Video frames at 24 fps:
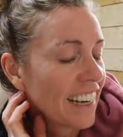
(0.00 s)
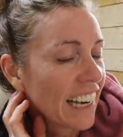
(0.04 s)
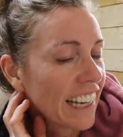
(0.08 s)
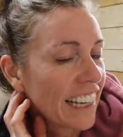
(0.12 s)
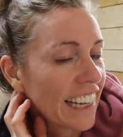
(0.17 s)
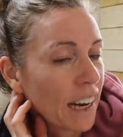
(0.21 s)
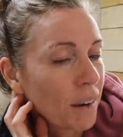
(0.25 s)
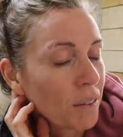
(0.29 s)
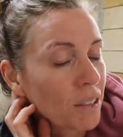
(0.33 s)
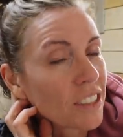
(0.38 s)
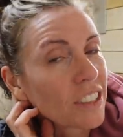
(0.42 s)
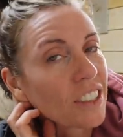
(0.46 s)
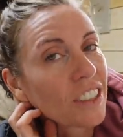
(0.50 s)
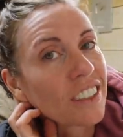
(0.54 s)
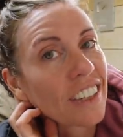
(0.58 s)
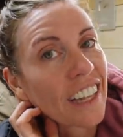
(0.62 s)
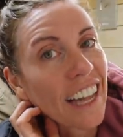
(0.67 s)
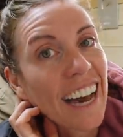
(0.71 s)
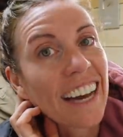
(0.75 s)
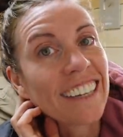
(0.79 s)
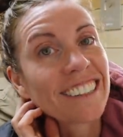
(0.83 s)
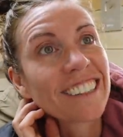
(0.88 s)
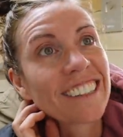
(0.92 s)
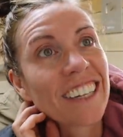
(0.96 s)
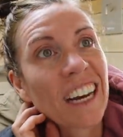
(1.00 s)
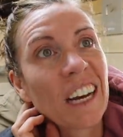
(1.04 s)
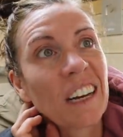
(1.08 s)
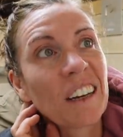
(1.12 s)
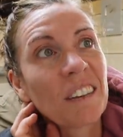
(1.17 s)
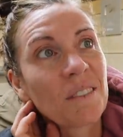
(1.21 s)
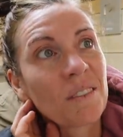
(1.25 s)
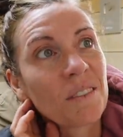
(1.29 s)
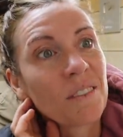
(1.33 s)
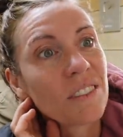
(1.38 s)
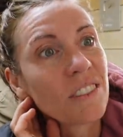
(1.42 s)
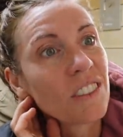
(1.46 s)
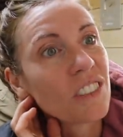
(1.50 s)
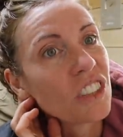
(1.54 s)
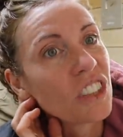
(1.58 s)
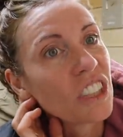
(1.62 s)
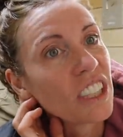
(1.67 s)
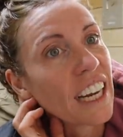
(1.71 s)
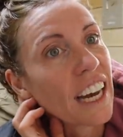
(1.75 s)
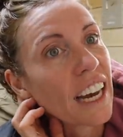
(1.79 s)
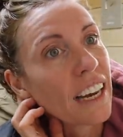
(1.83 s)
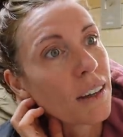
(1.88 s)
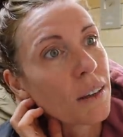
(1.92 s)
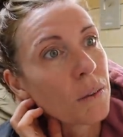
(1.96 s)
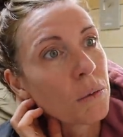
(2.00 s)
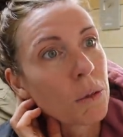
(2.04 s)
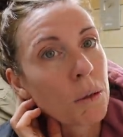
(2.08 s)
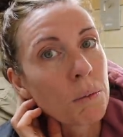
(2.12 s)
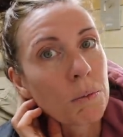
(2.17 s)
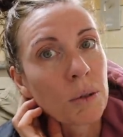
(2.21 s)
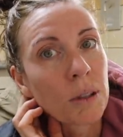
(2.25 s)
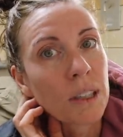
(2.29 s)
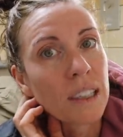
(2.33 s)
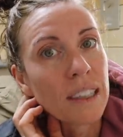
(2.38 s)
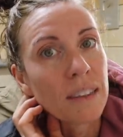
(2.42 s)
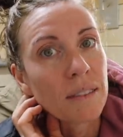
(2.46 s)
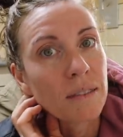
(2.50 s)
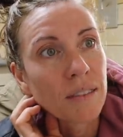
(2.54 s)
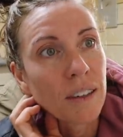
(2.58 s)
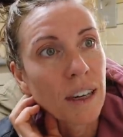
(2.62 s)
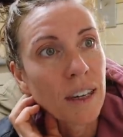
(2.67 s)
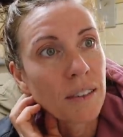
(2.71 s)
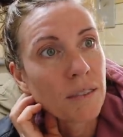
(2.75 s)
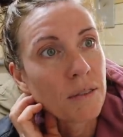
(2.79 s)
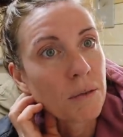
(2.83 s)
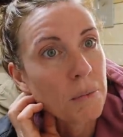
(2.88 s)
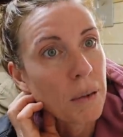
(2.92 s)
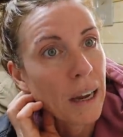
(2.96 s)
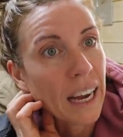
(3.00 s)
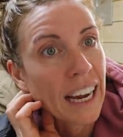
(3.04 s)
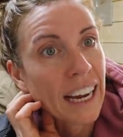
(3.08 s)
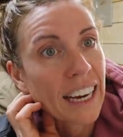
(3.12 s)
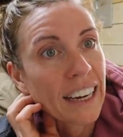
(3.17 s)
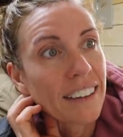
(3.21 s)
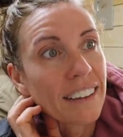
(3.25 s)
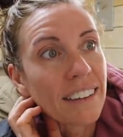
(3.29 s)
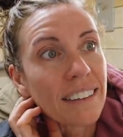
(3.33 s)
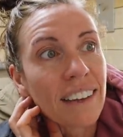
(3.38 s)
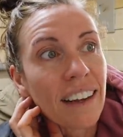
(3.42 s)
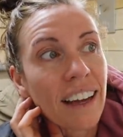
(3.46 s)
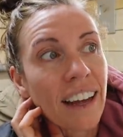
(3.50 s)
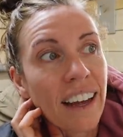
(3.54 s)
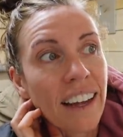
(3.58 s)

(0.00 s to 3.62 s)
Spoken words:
and that was her last time she had a reprieve of pain,